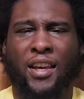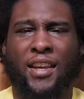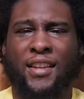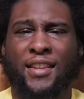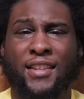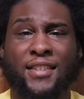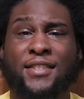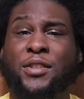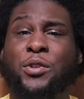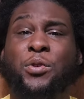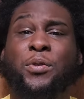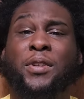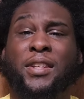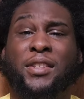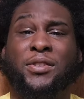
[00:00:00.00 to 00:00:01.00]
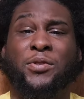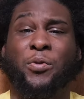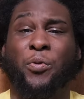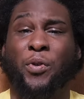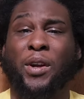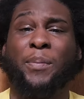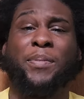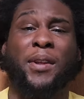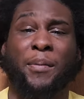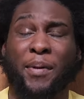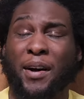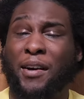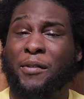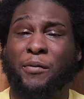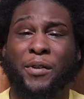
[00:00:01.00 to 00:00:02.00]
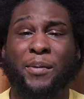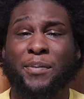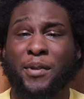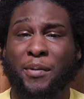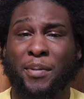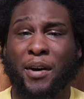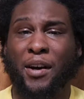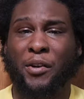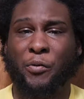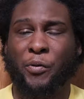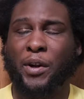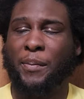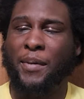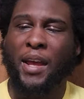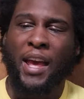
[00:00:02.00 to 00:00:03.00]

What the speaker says: This dude is ripped upon ripped upon ripped.